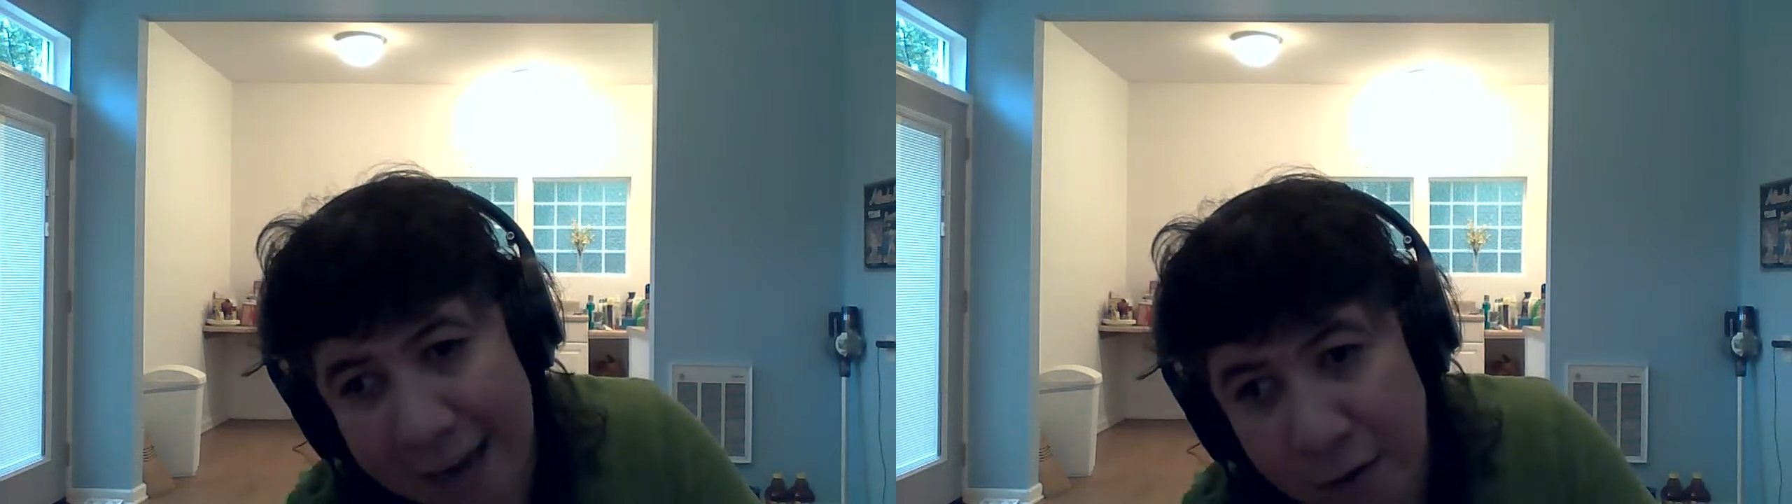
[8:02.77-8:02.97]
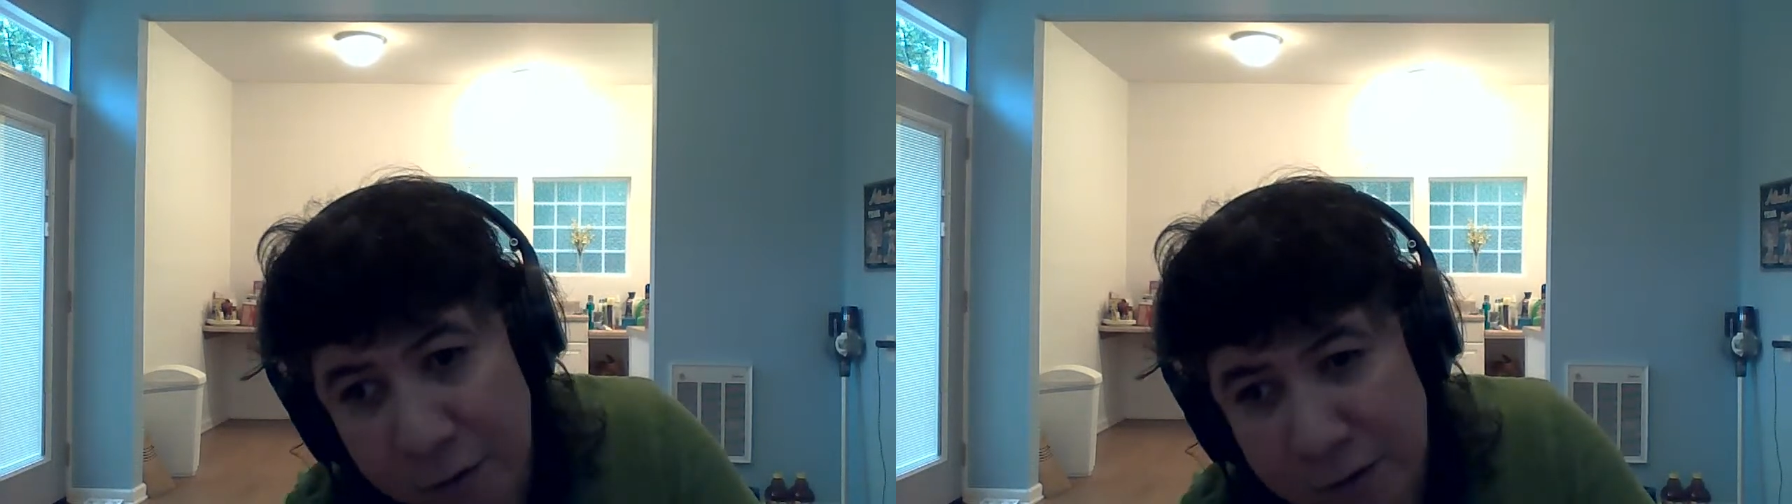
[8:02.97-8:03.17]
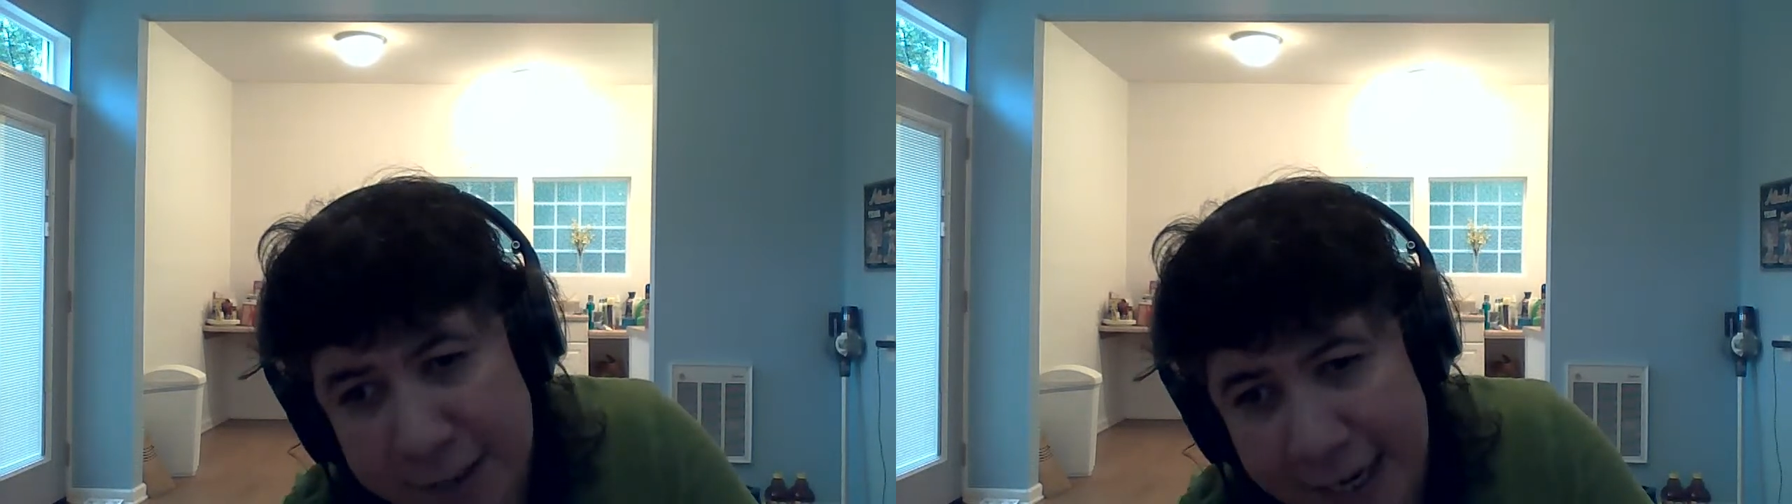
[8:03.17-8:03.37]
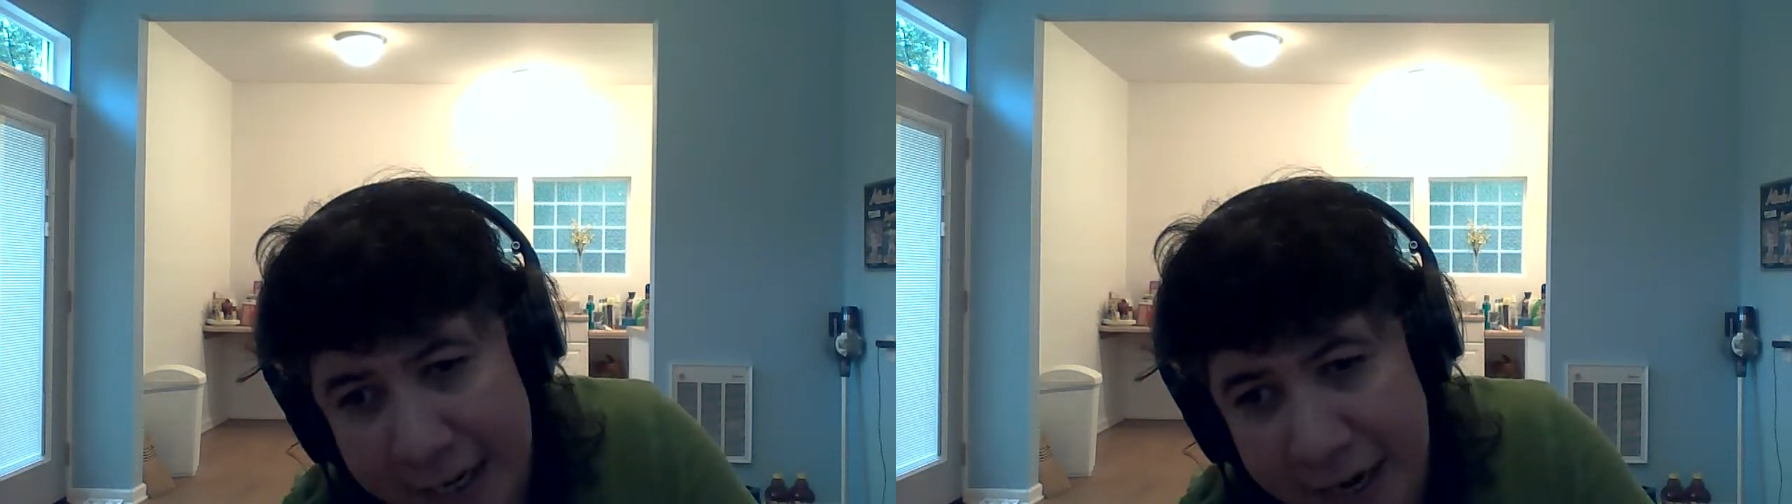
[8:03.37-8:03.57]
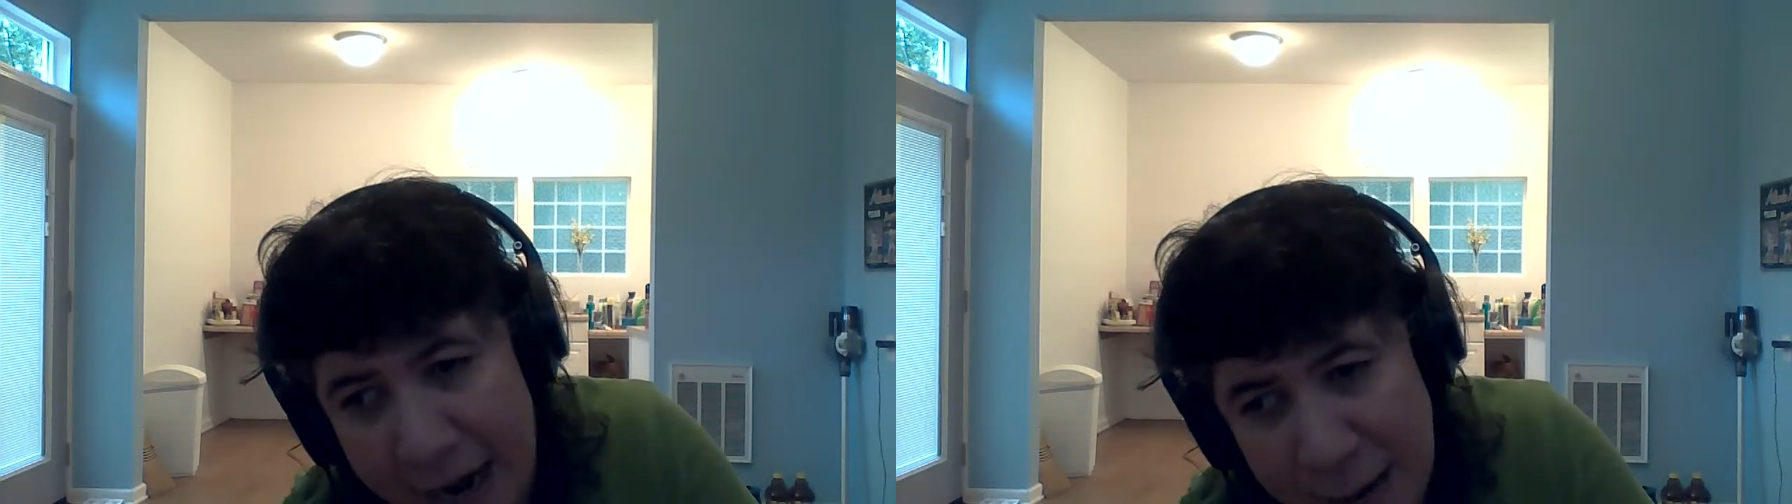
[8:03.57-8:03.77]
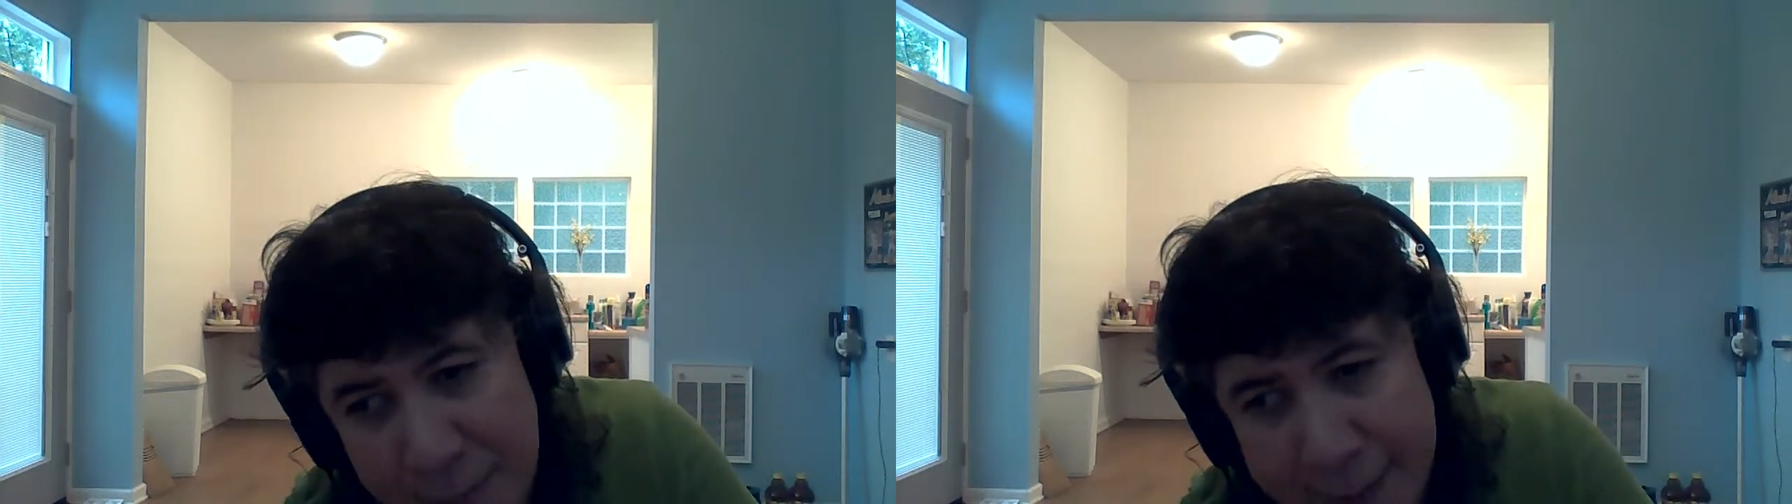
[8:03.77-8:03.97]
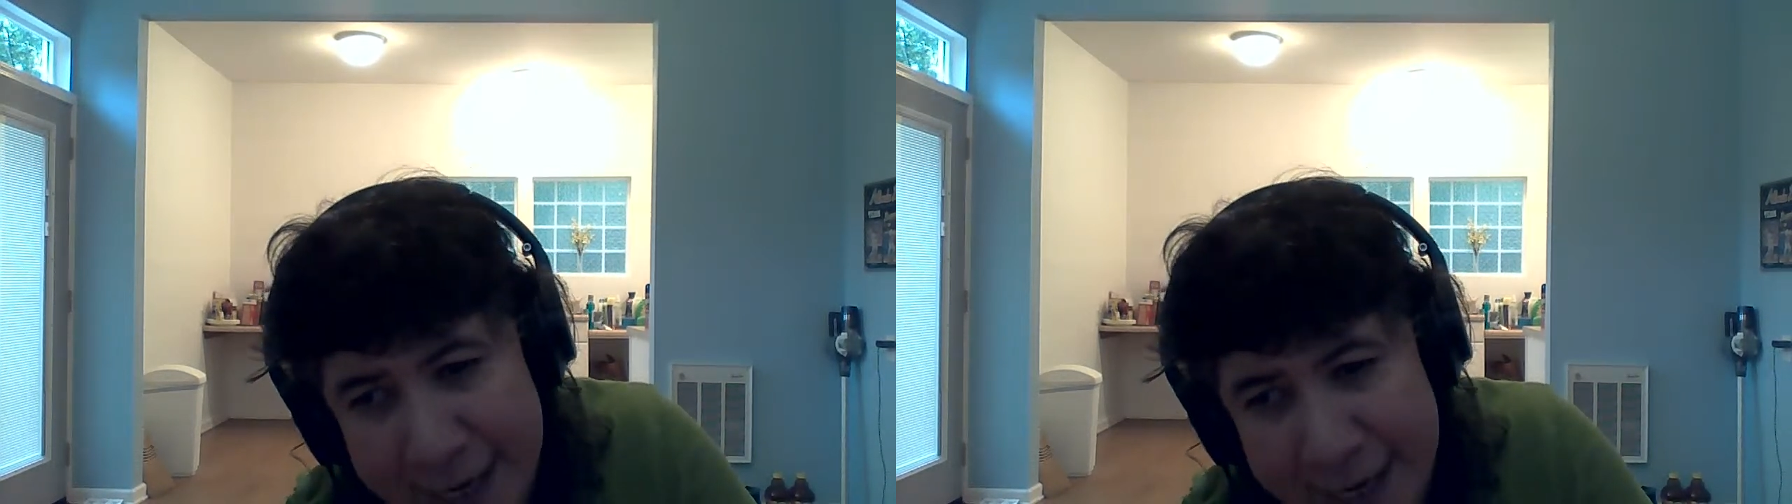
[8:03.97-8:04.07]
else and not